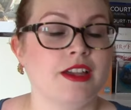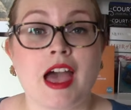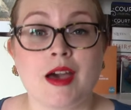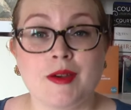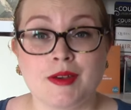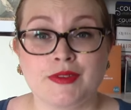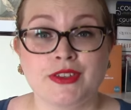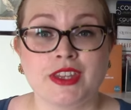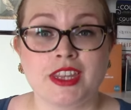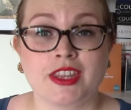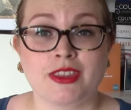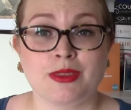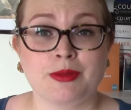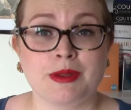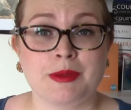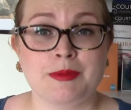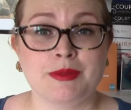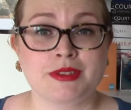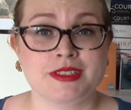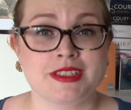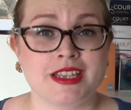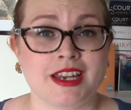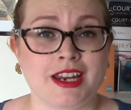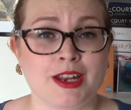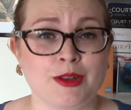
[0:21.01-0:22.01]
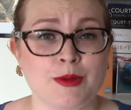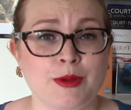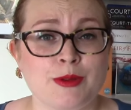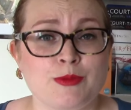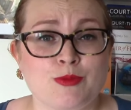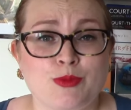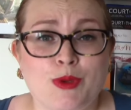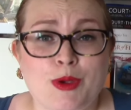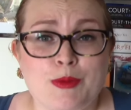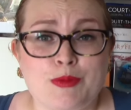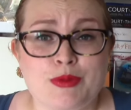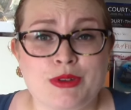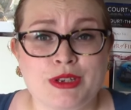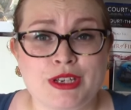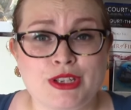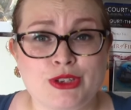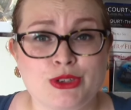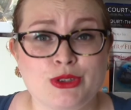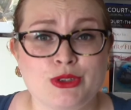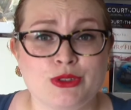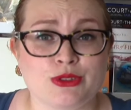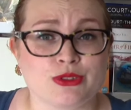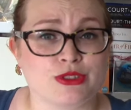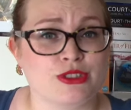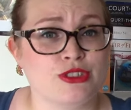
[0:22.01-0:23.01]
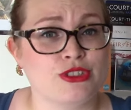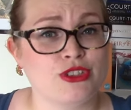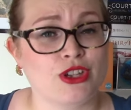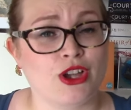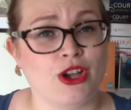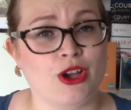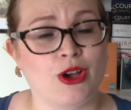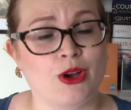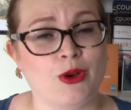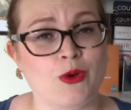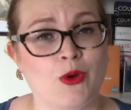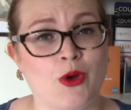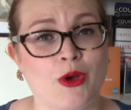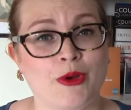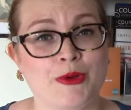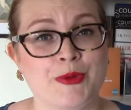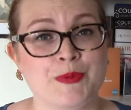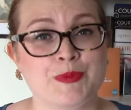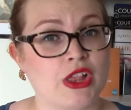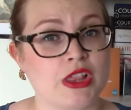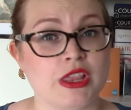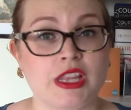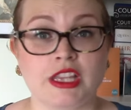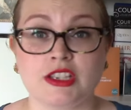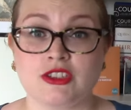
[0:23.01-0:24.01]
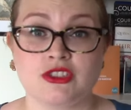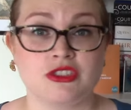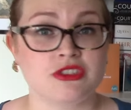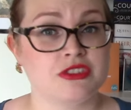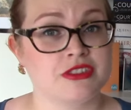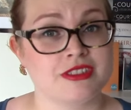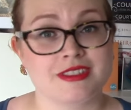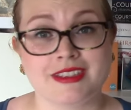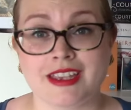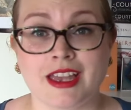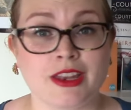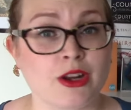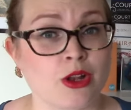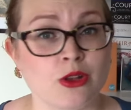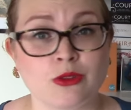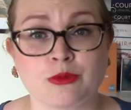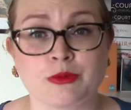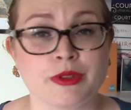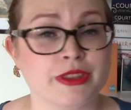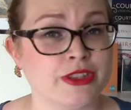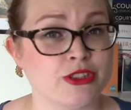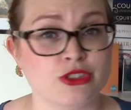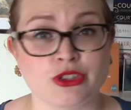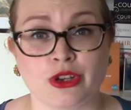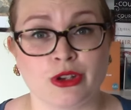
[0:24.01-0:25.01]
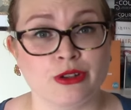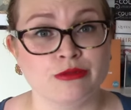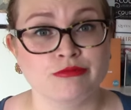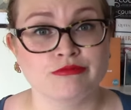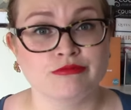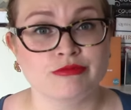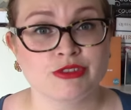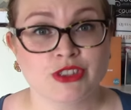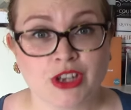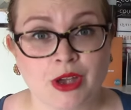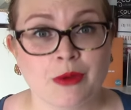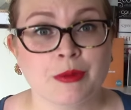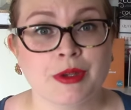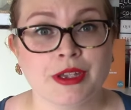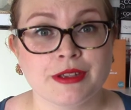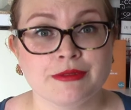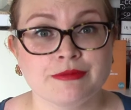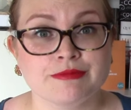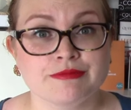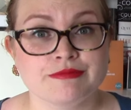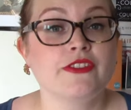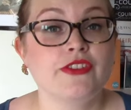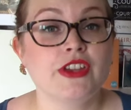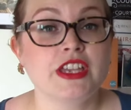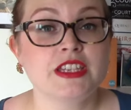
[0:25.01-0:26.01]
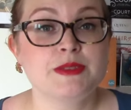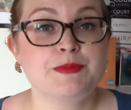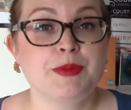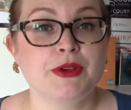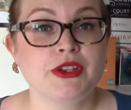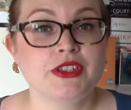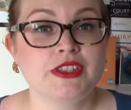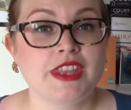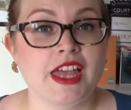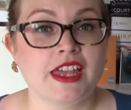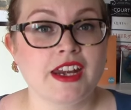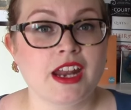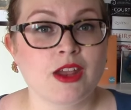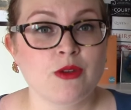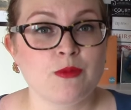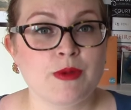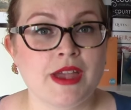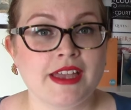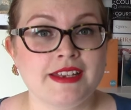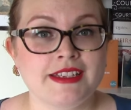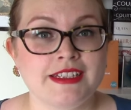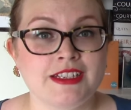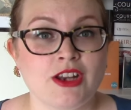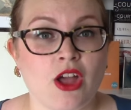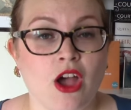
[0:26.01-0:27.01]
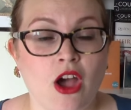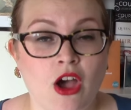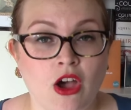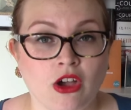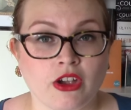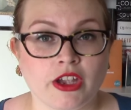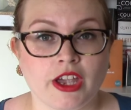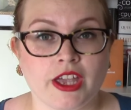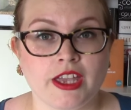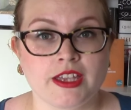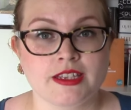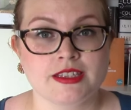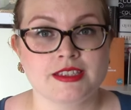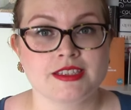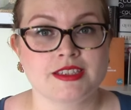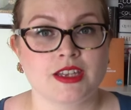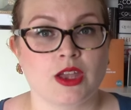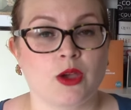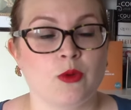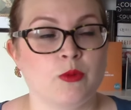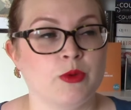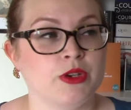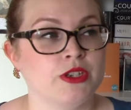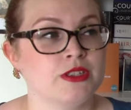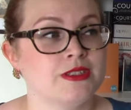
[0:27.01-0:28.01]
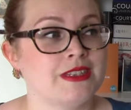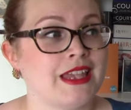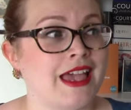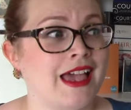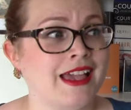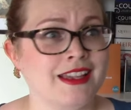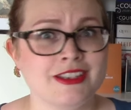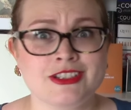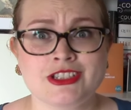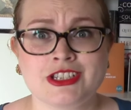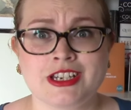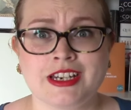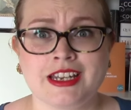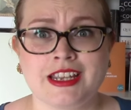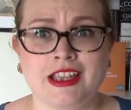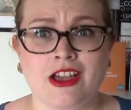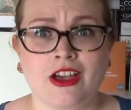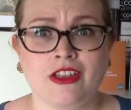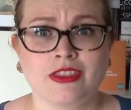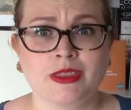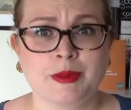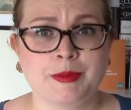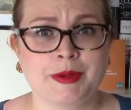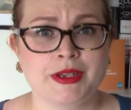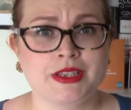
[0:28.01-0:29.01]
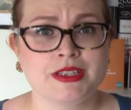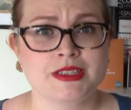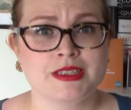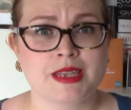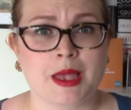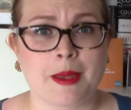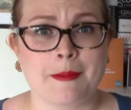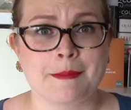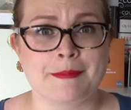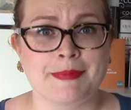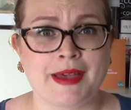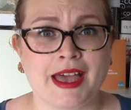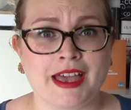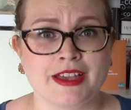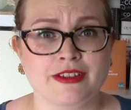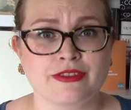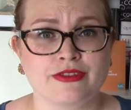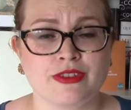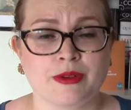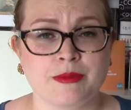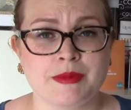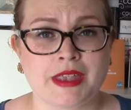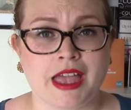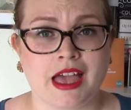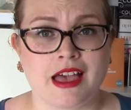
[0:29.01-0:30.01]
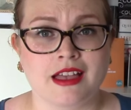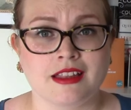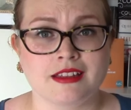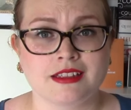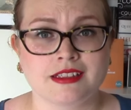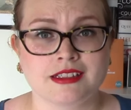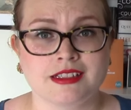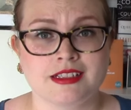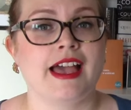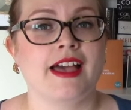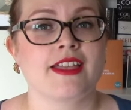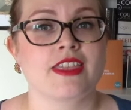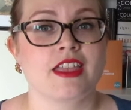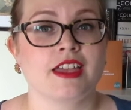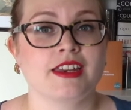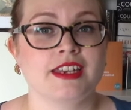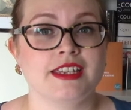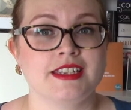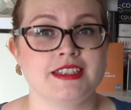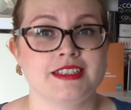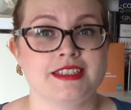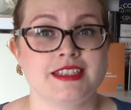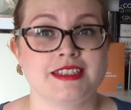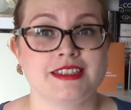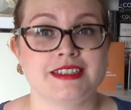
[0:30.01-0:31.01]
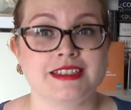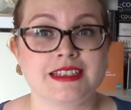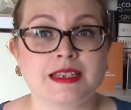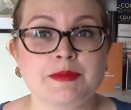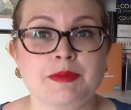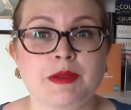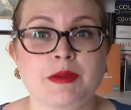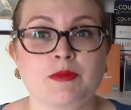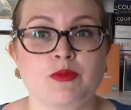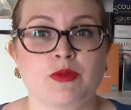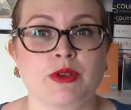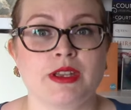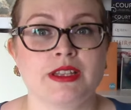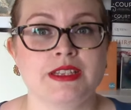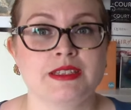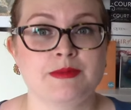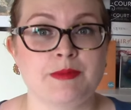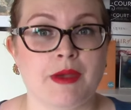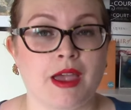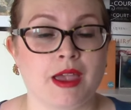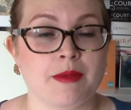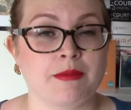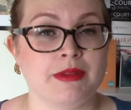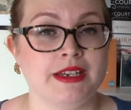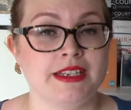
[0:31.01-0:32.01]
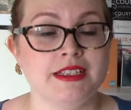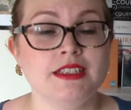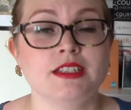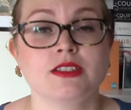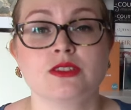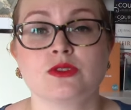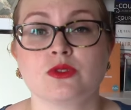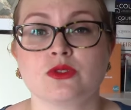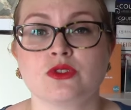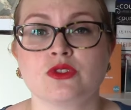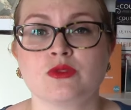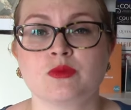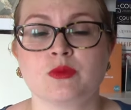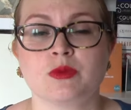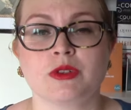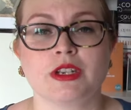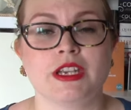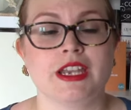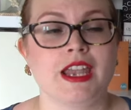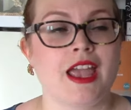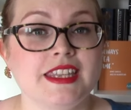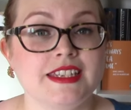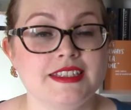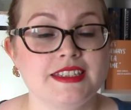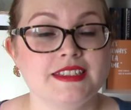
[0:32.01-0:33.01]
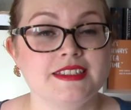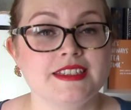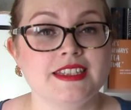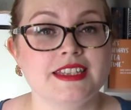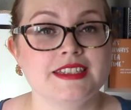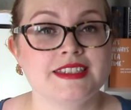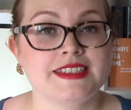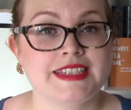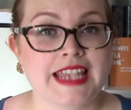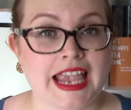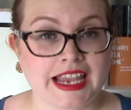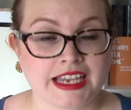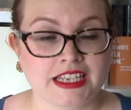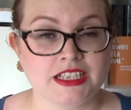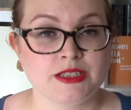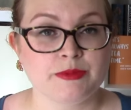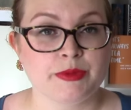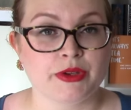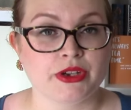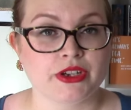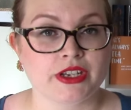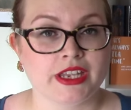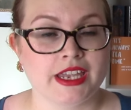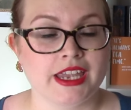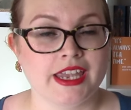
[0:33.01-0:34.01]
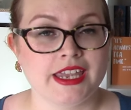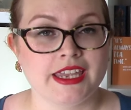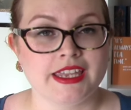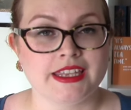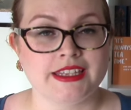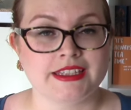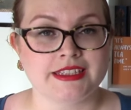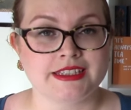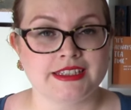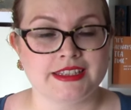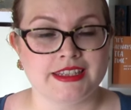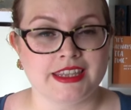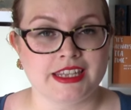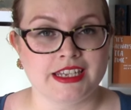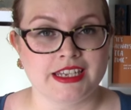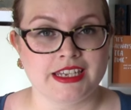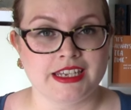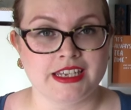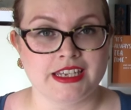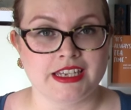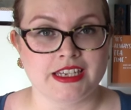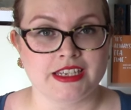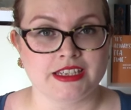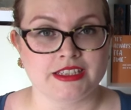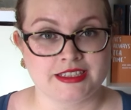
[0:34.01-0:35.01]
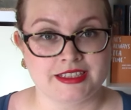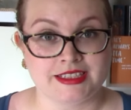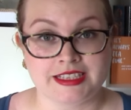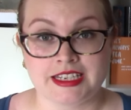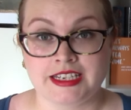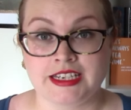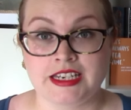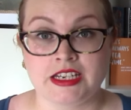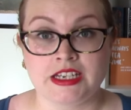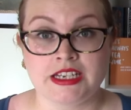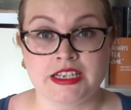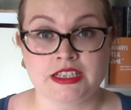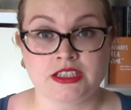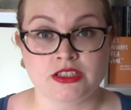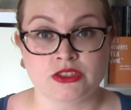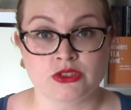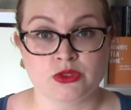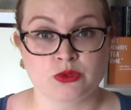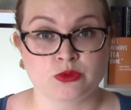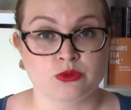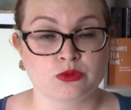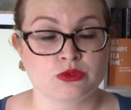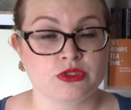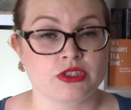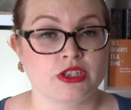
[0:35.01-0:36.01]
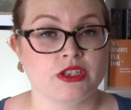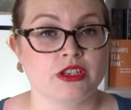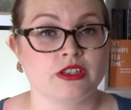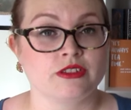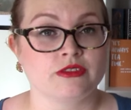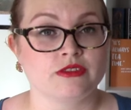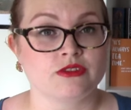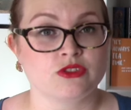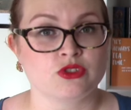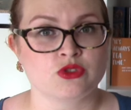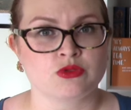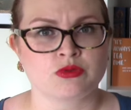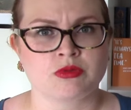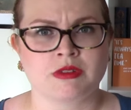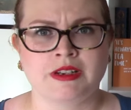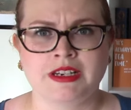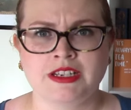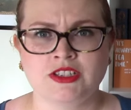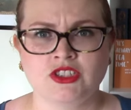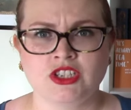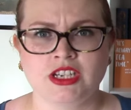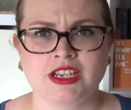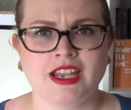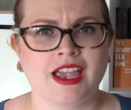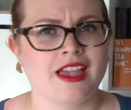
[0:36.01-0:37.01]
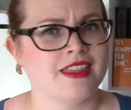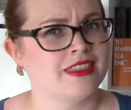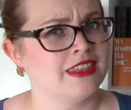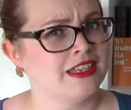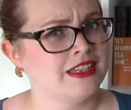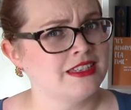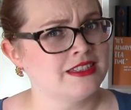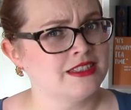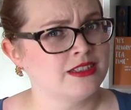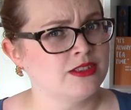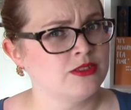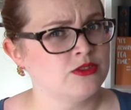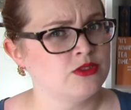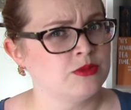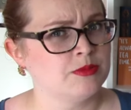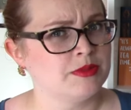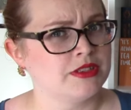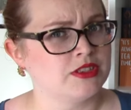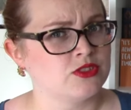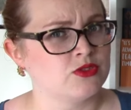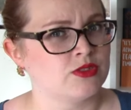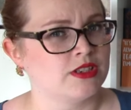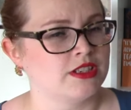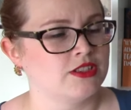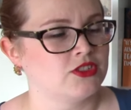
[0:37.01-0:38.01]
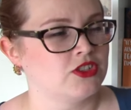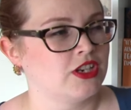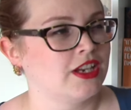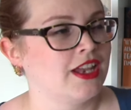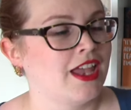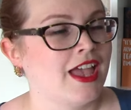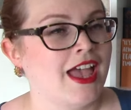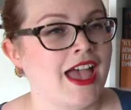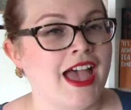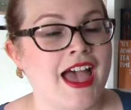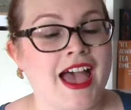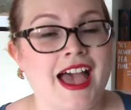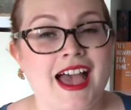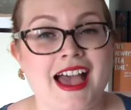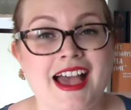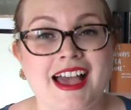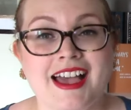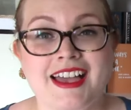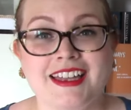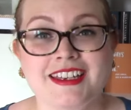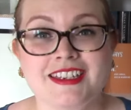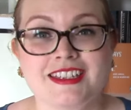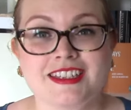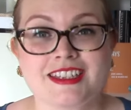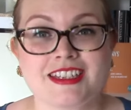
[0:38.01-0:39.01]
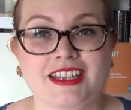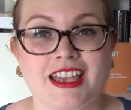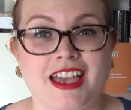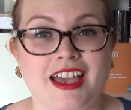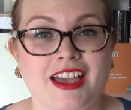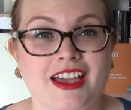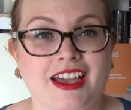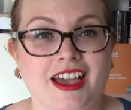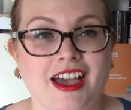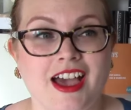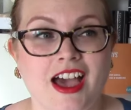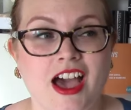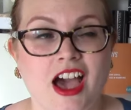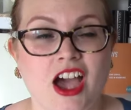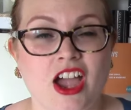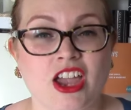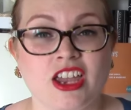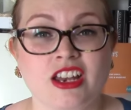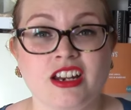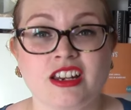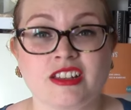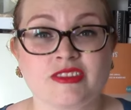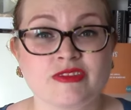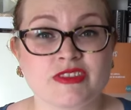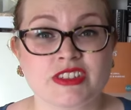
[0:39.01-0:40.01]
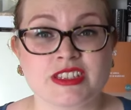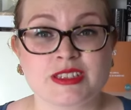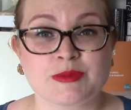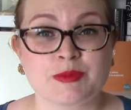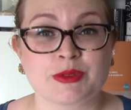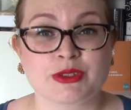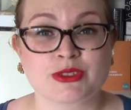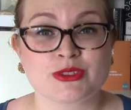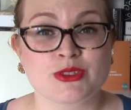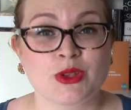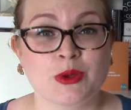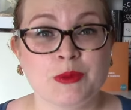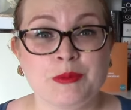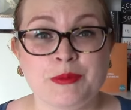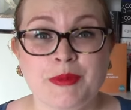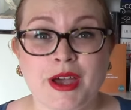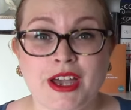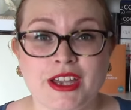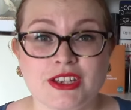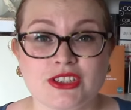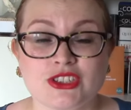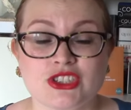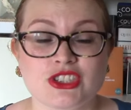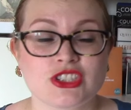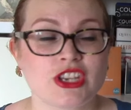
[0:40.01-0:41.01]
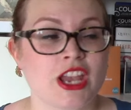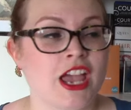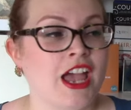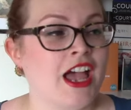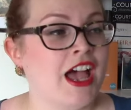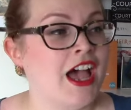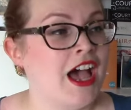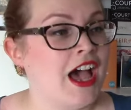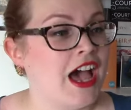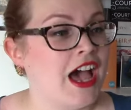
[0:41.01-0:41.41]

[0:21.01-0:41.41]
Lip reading: However, the 3 books that I read were pretty cool, so let's just get on with the show, shall we? The first book that I read in August was actually on the bus back from Yalk, and that is The Sleeping Prince by Melinda Salisbury. This is the second book in the Sin Eater's Daughter trilogy. I think it's going to be a trilogy. And I love this book so much.